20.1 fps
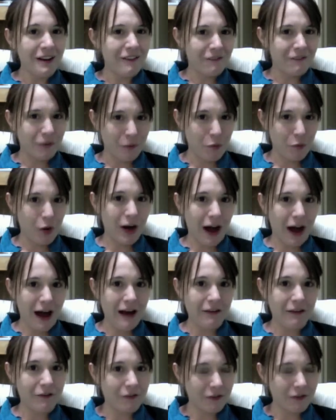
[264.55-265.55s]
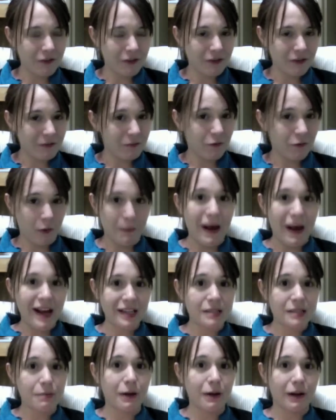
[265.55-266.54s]
from my
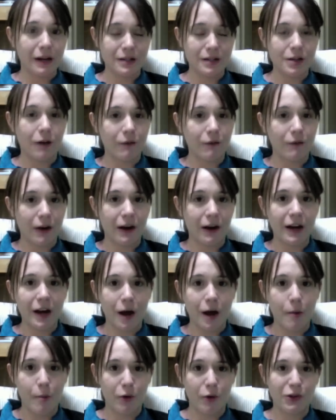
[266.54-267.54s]
experience, are very humble.